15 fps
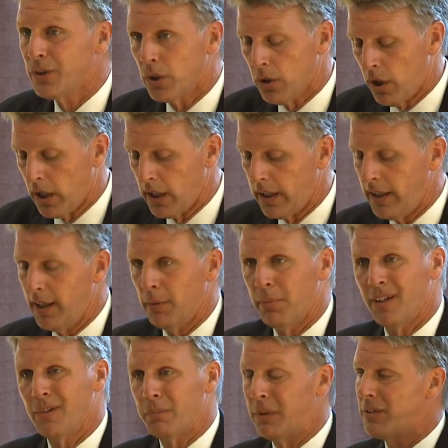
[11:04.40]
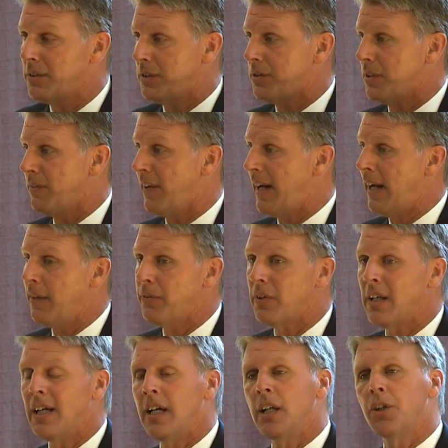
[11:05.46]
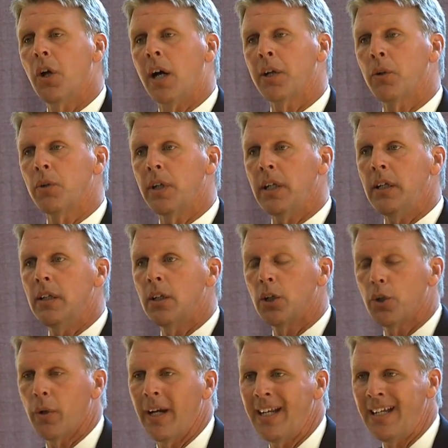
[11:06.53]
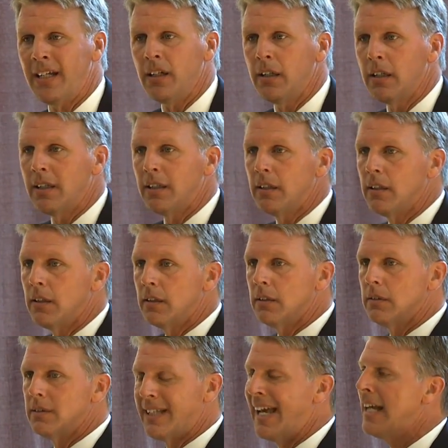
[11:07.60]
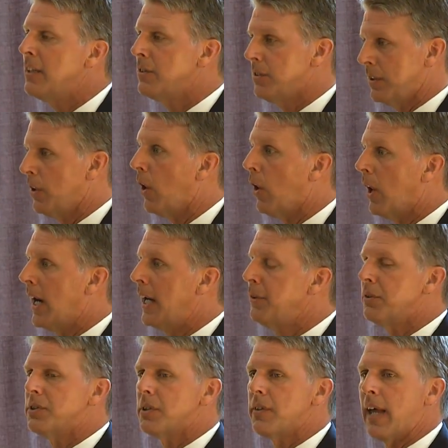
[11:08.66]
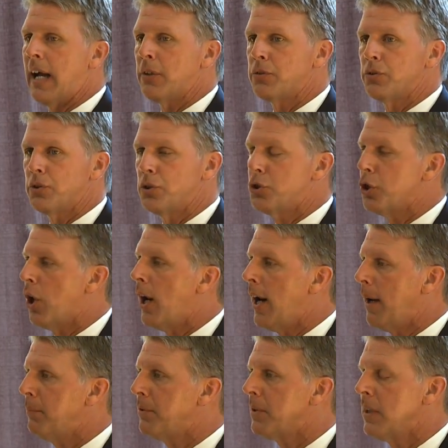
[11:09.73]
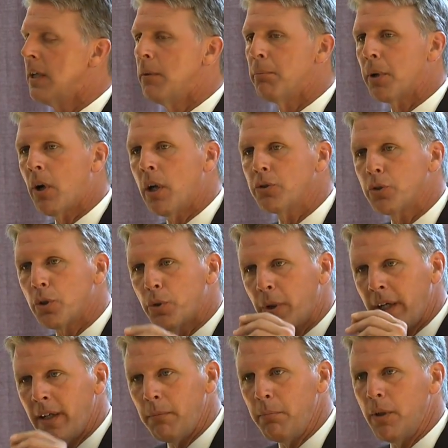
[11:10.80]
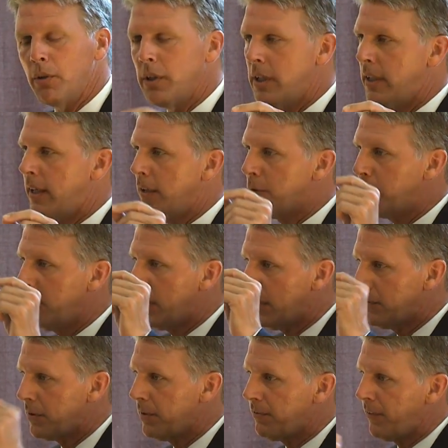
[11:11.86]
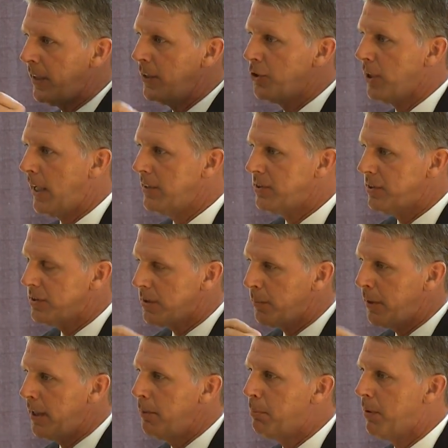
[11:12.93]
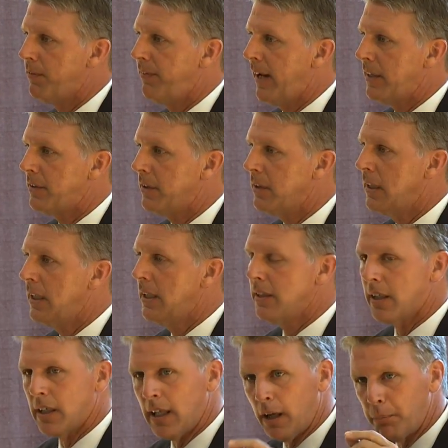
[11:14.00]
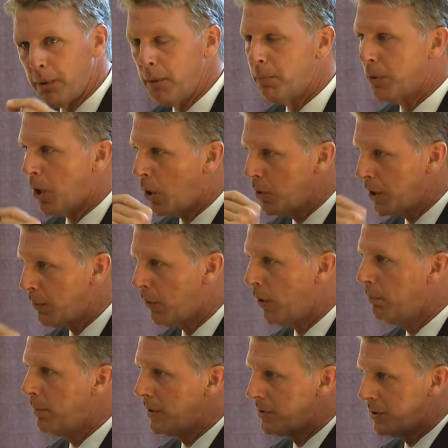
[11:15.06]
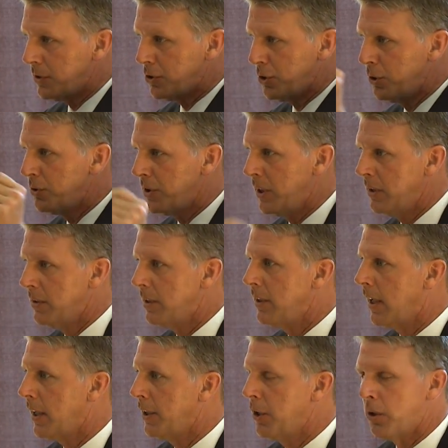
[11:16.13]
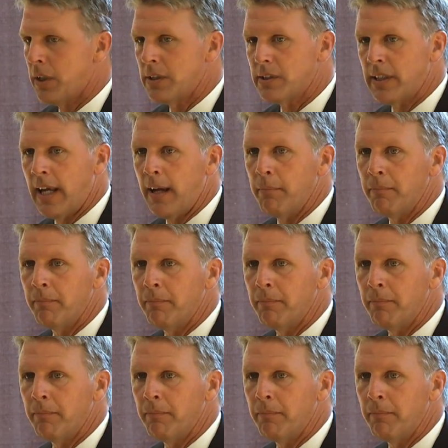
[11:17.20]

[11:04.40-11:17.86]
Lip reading: no longer here, but his business survives, not only creating tens or hundreds of thousands of jobs, but also creating millionaires because of the franchise system that he perfected that allowed people to own their own business using the Dunkin' Donuts name.